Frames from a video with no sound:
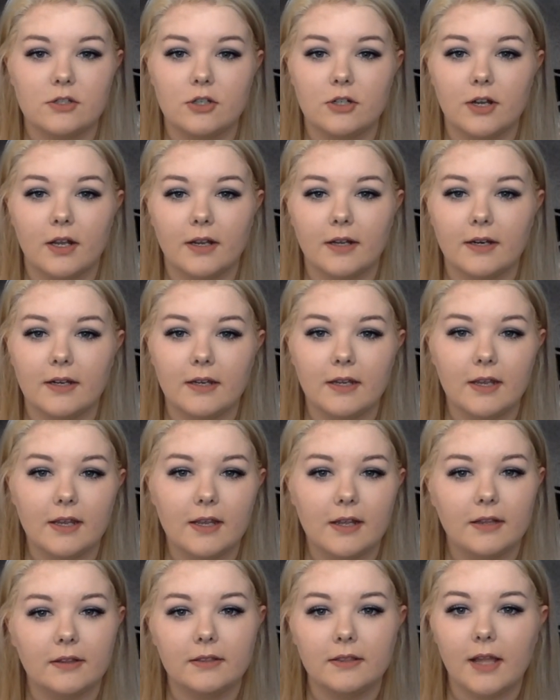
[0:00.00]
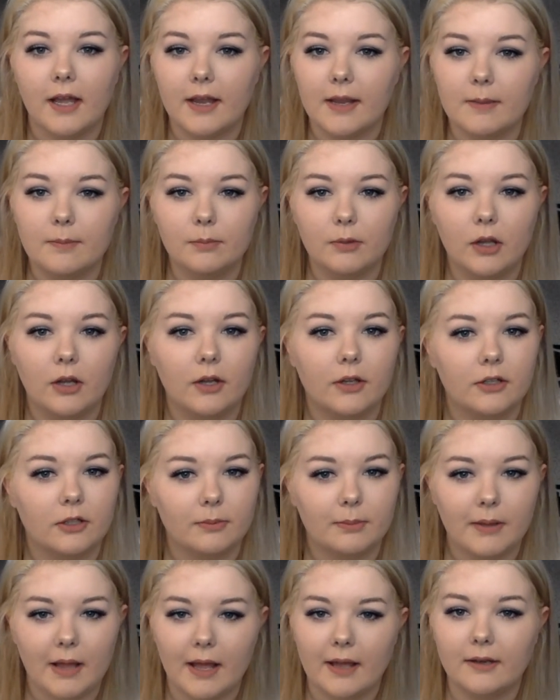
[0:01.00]
You're not going to get light blonde or
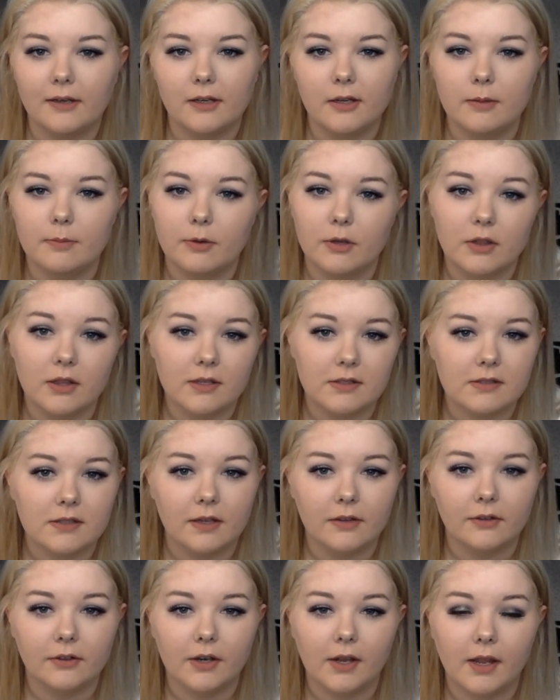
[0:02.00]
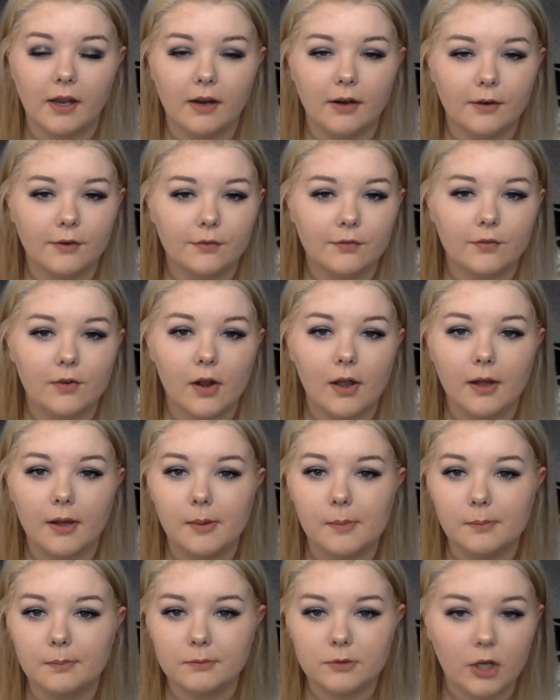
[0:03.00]
platinum or this color hair
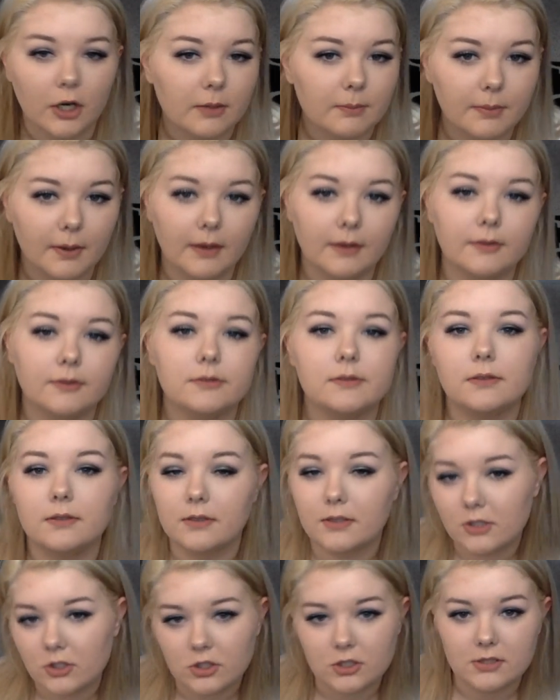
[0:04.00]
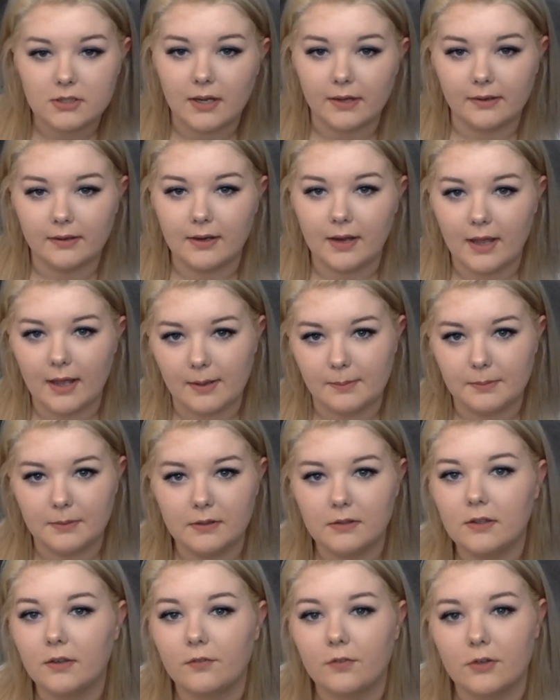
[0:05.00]
from dark brown. It's just not going to
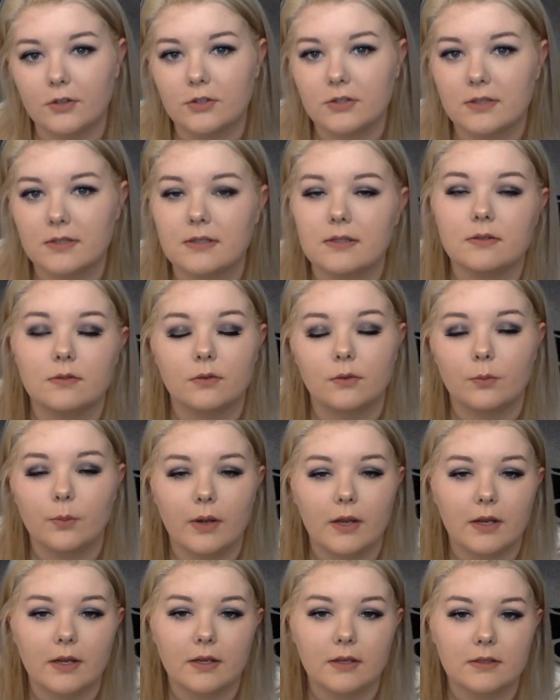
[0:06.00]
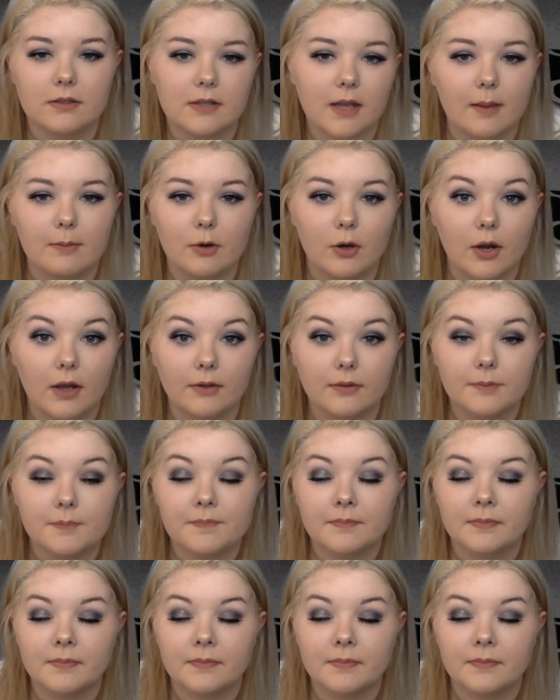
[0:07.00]
happen the first time around.